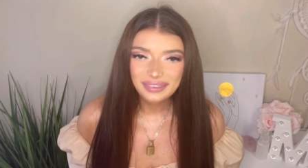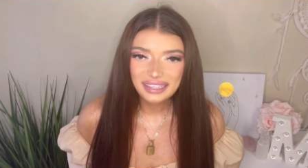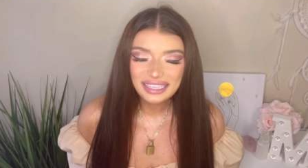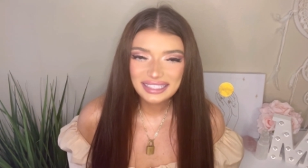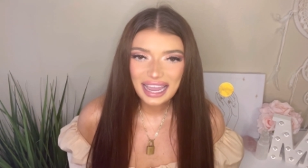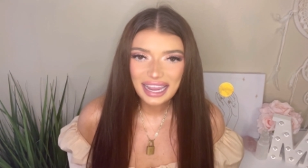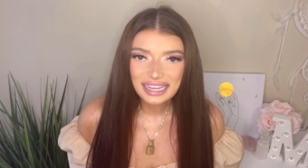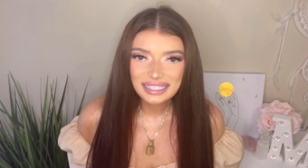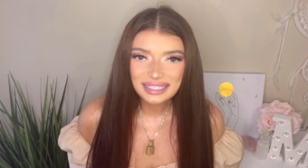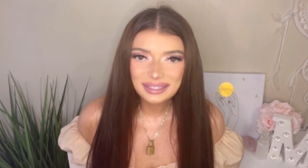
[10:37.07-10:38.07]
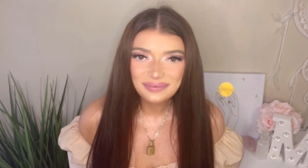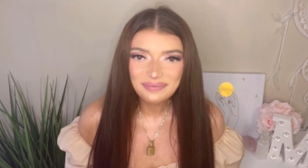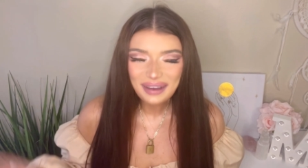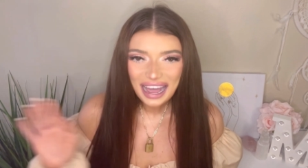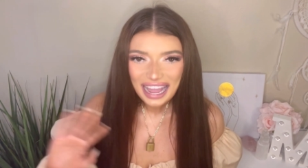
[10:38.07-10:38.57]
Thanks, guys.
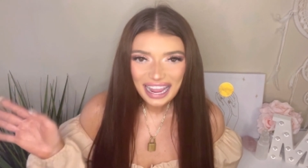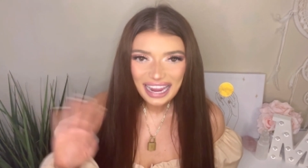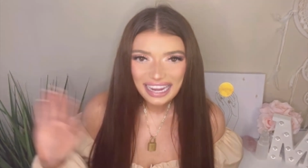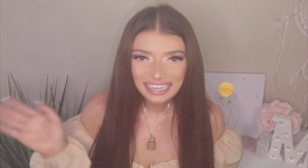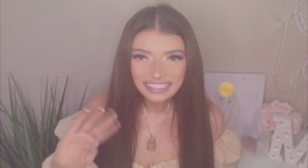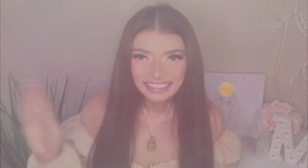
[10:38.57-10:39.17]
Bye.